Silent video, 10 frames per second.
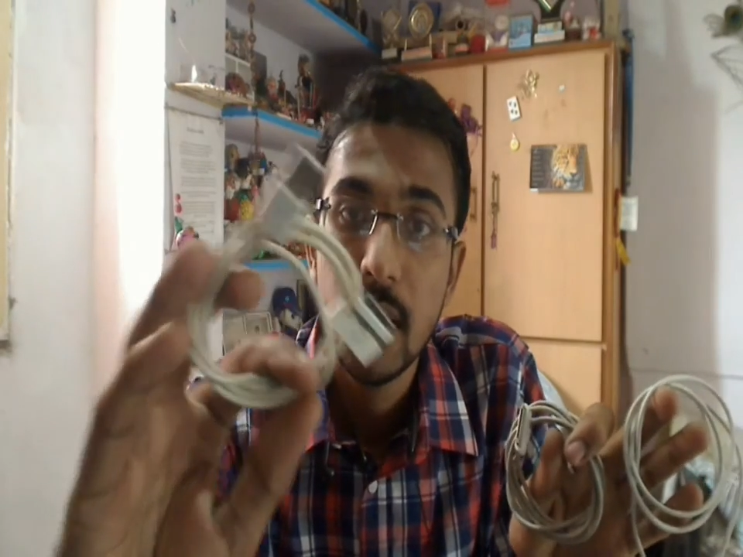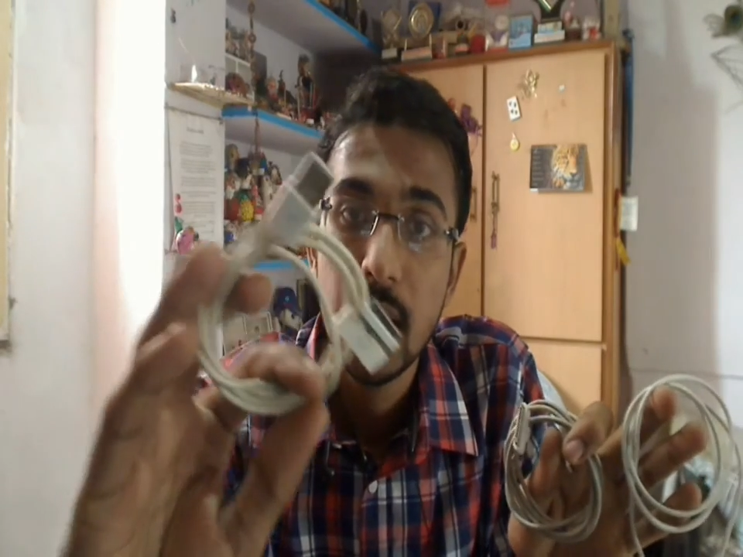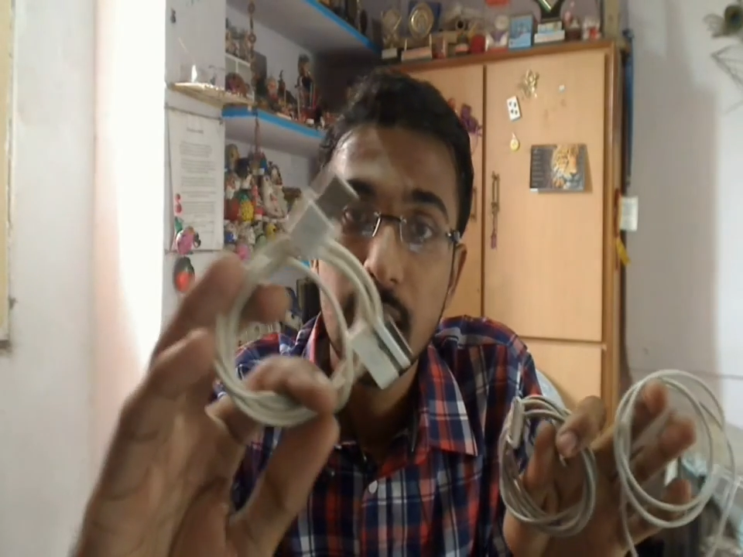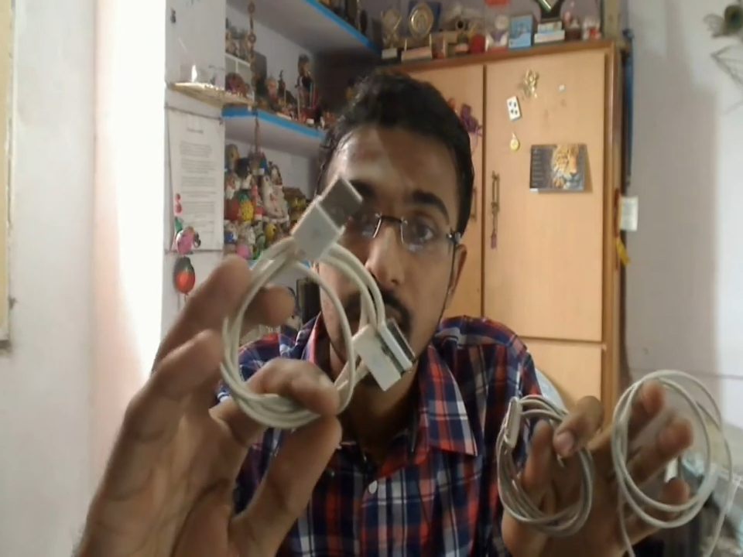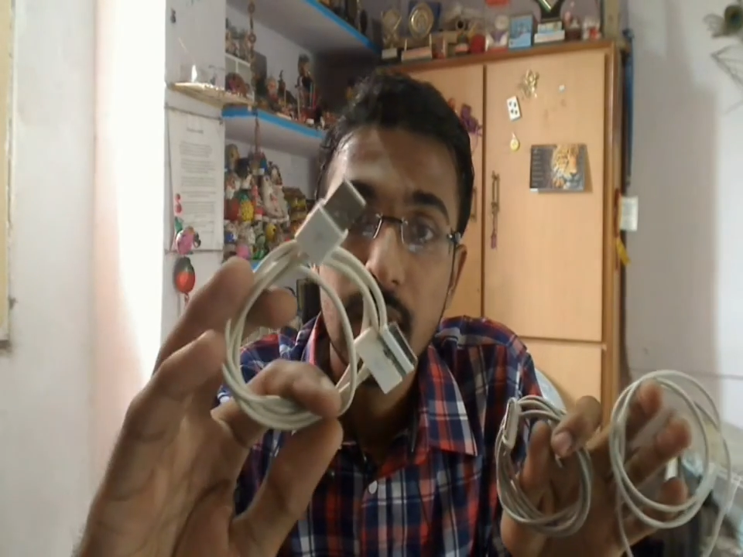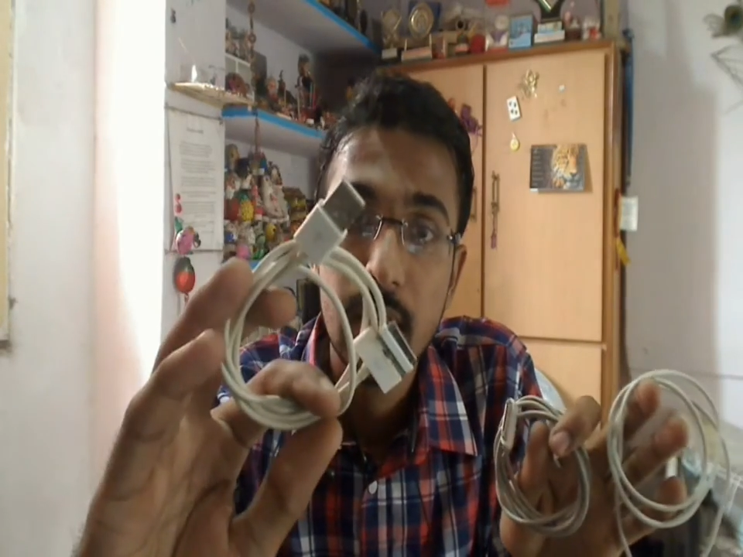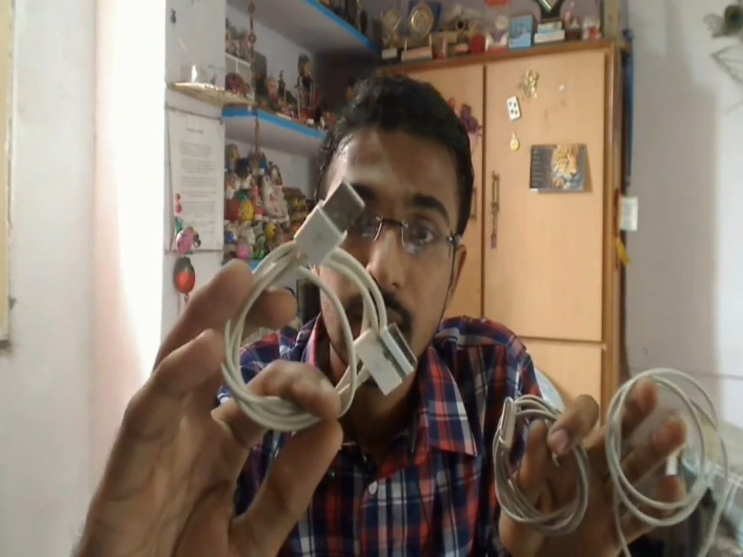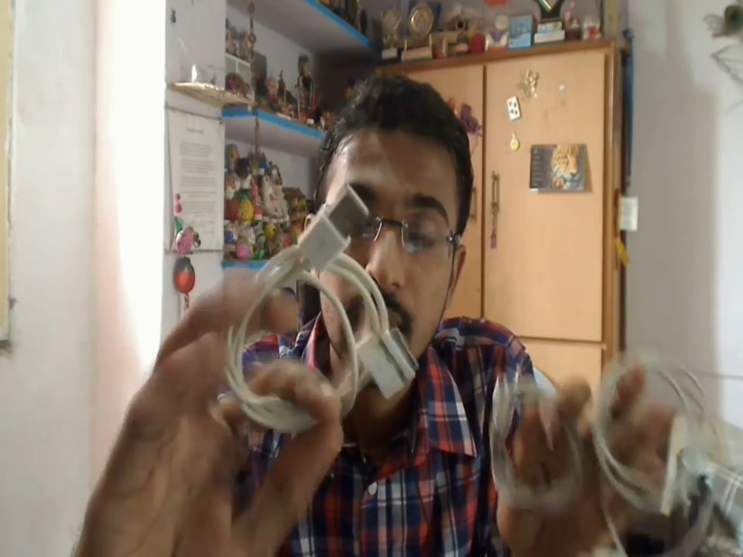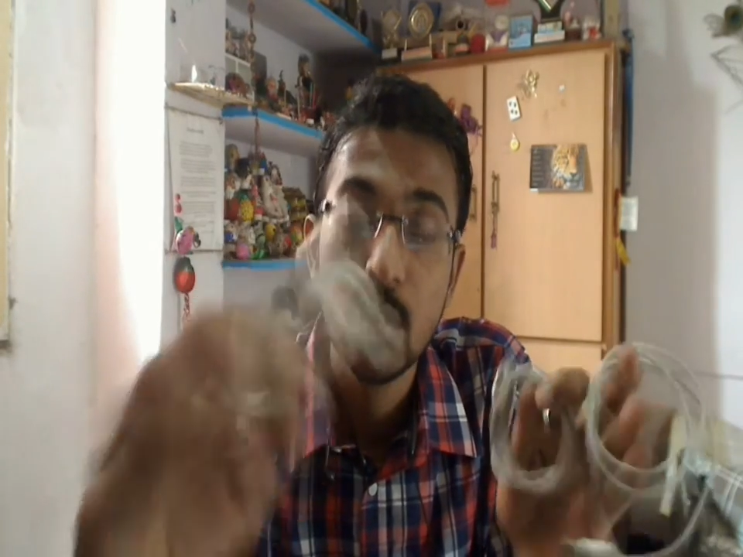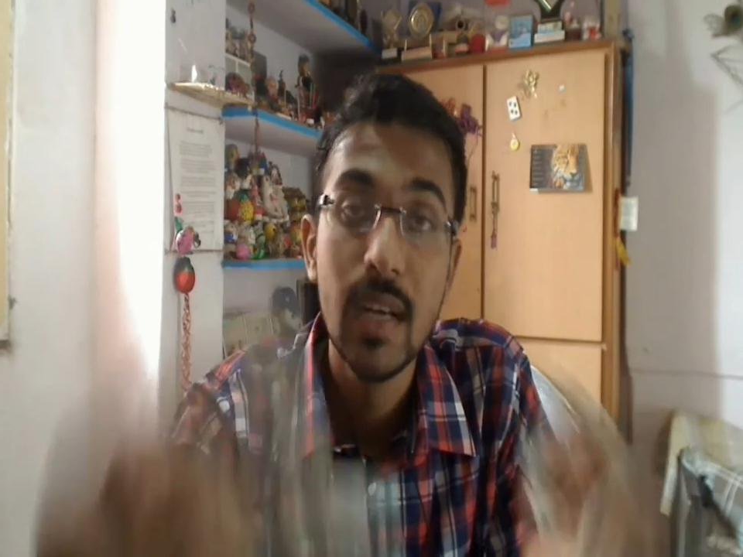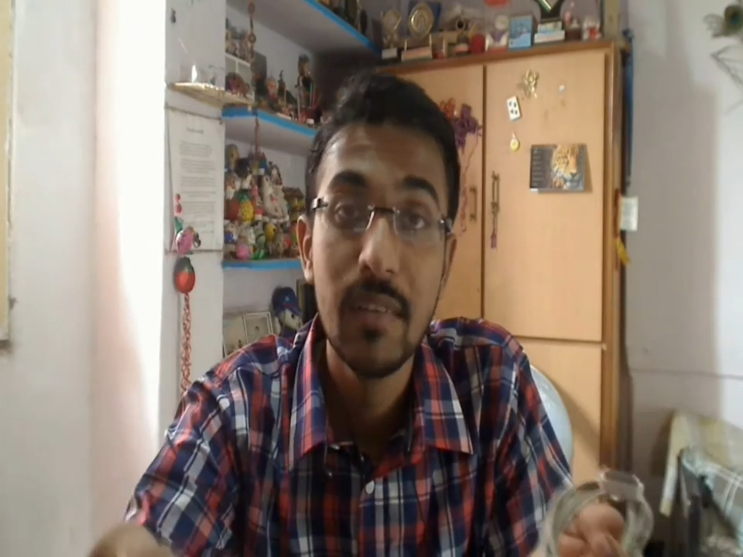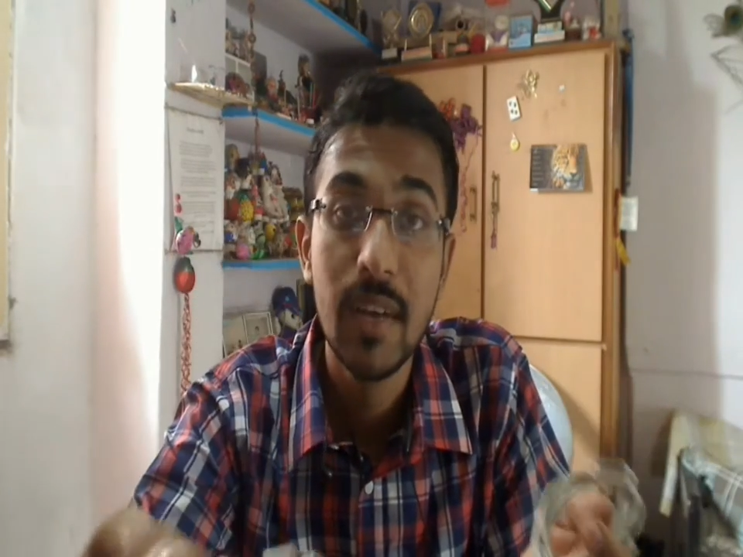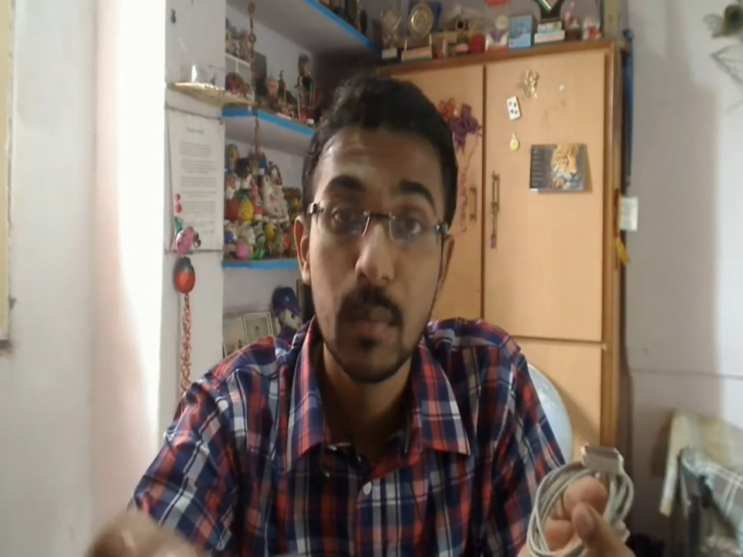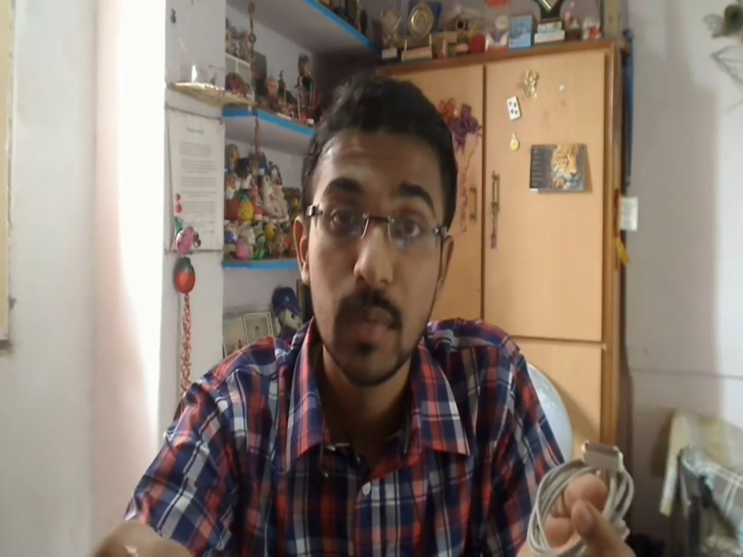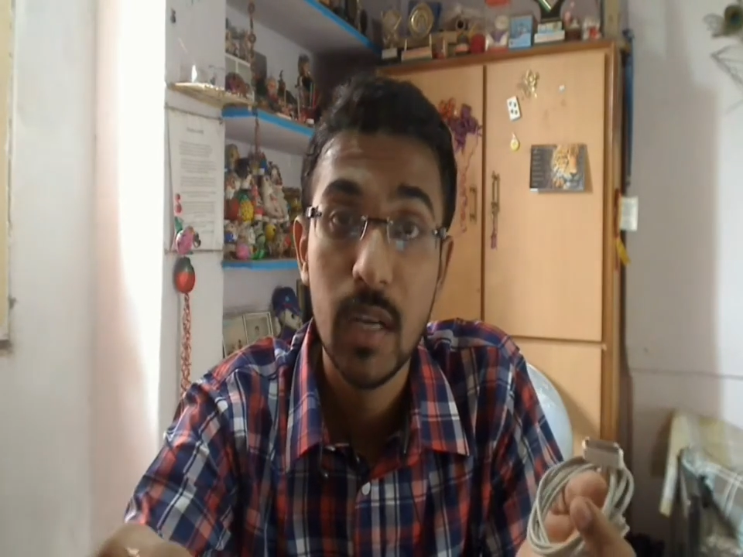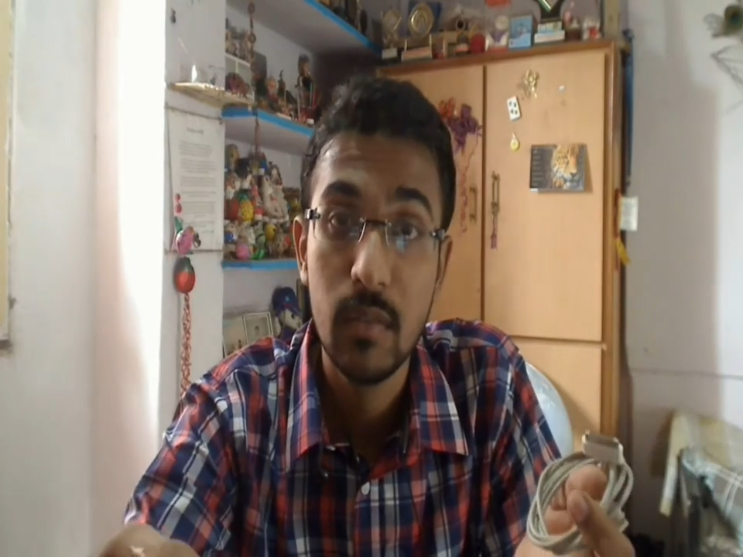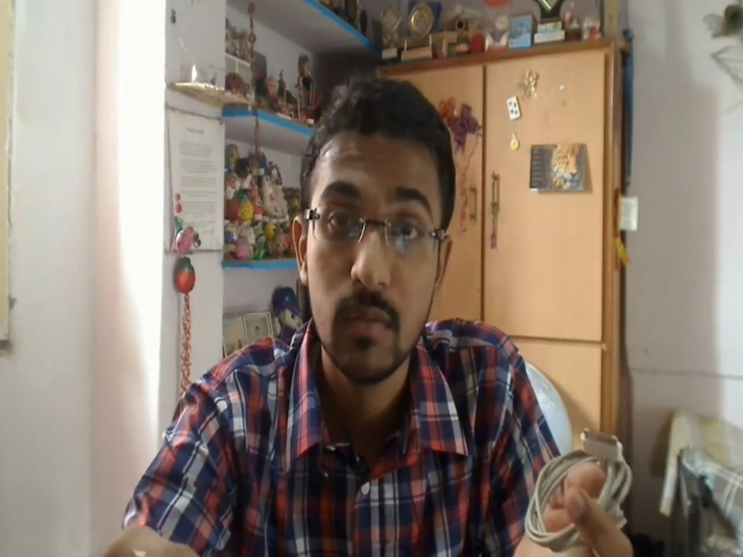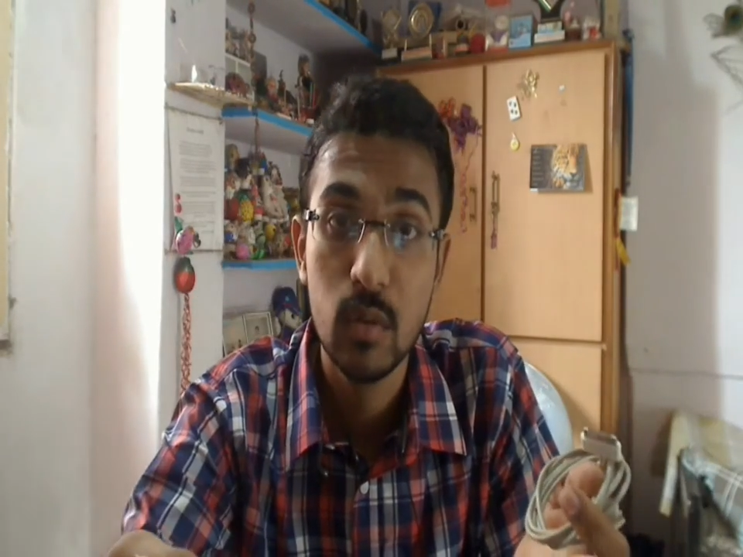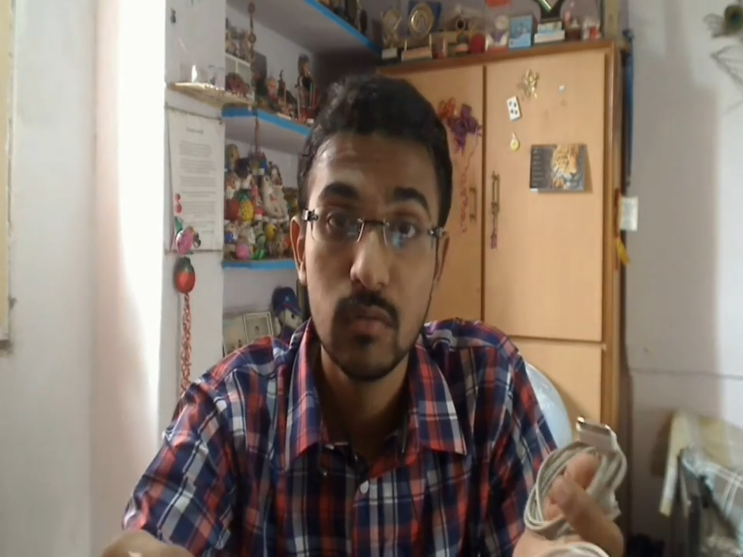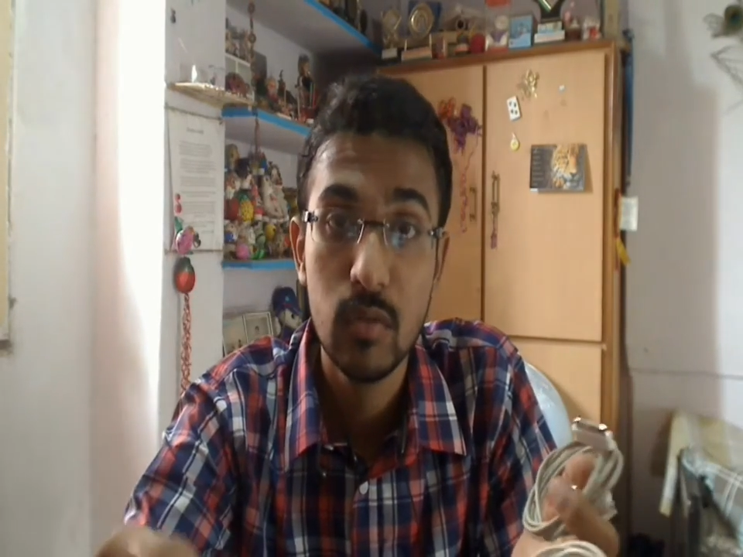and I don't have an Apple
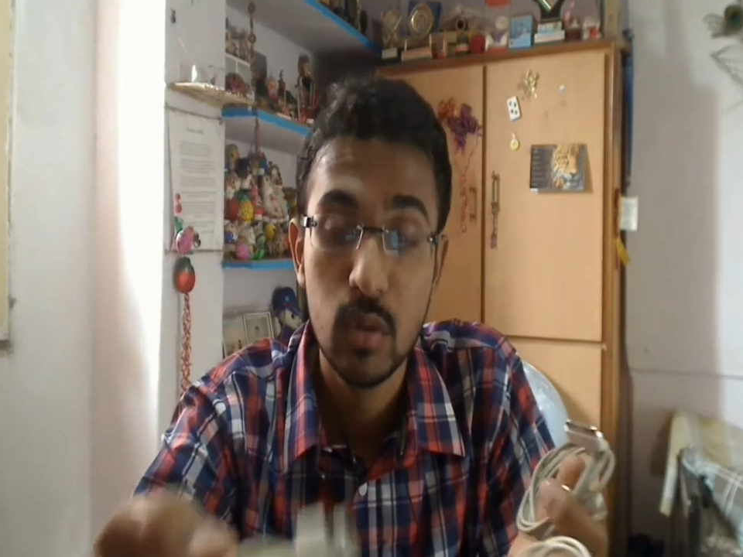iPhone,